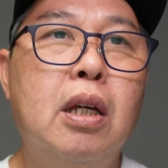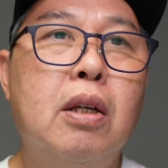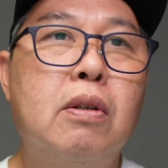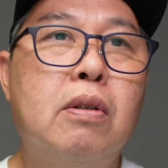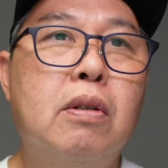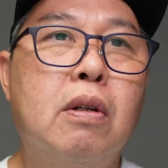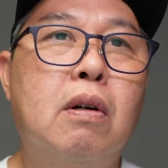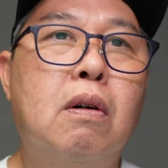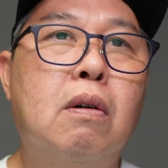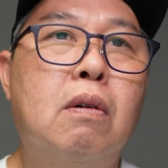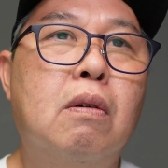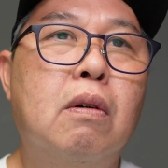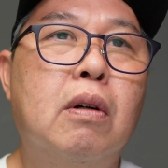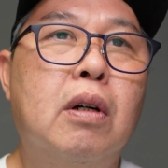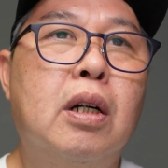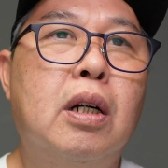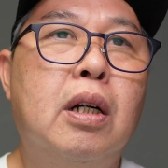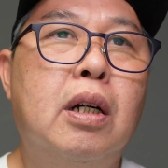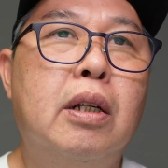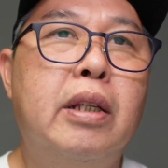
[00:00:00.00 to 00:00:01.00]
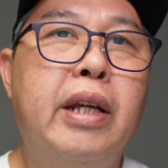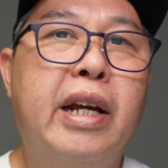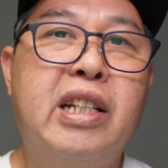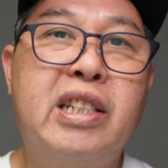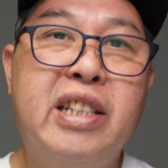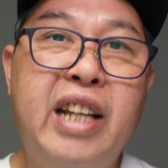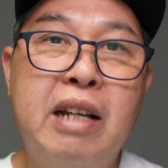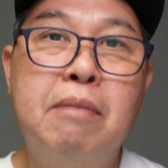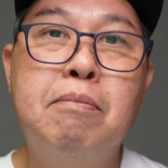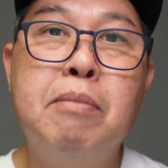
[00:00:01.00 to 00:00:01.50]
So the
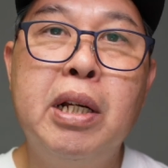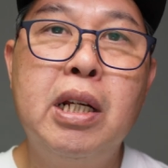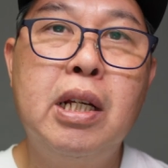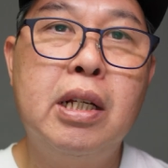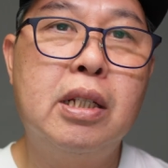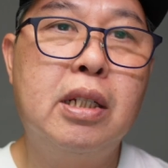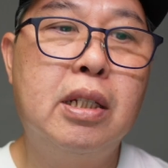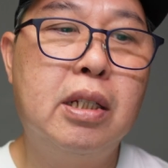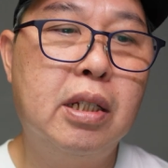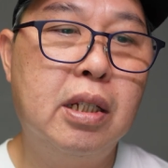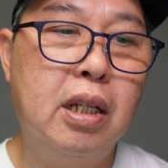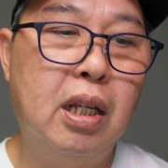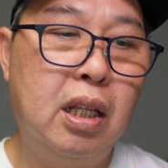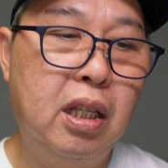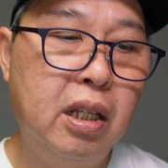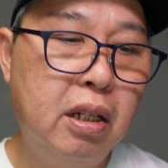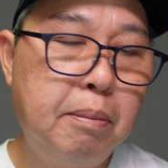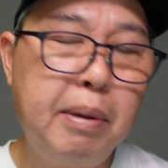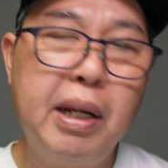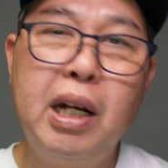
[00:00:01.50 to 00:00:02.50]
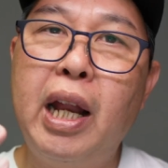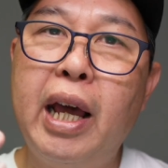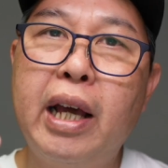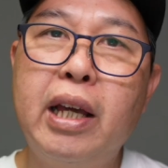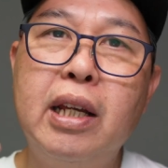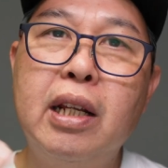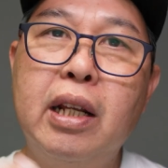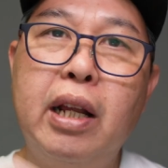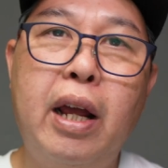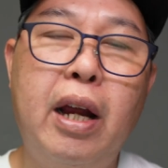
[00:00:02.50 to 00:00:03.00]
excitement is a little bit
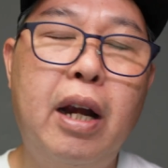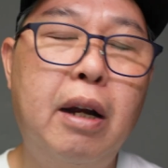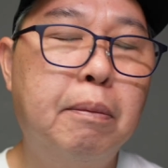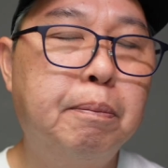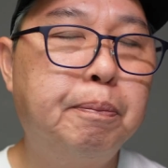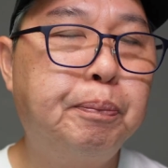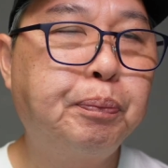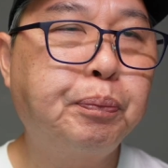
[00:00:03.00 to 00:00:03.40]
lacking there,